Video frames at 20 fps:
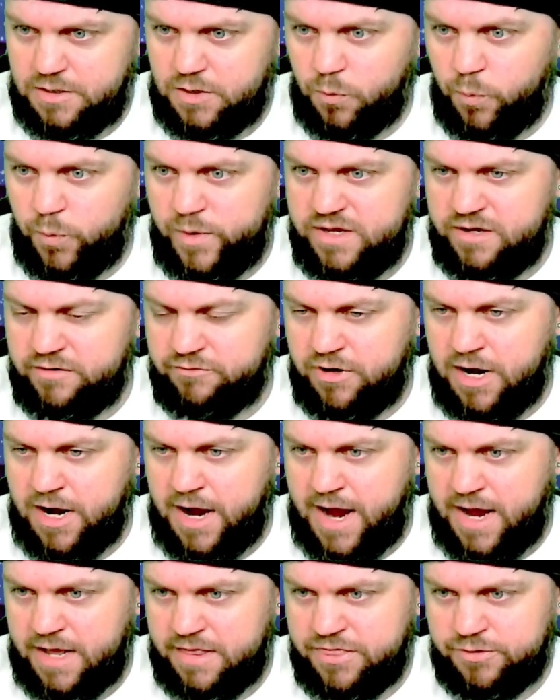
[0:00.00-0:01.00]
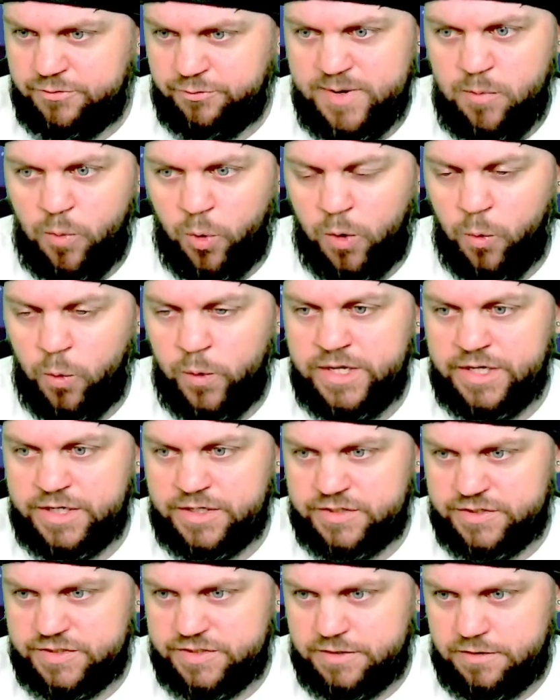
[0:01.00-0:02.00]
we have got 3 more
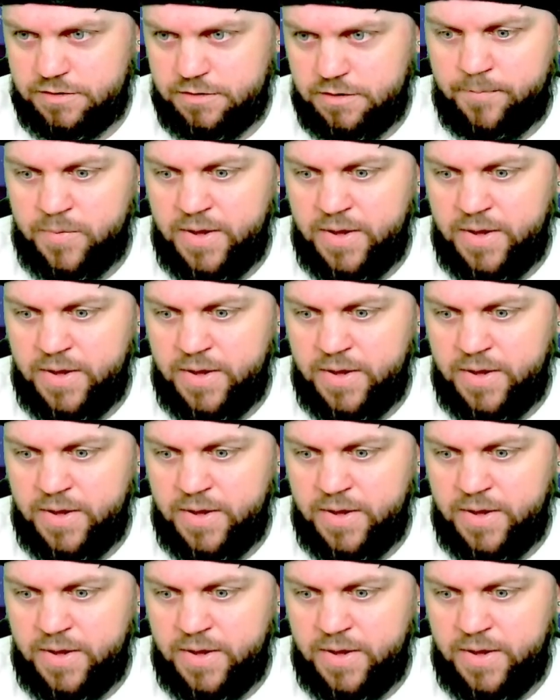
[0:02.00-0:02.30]
weeks.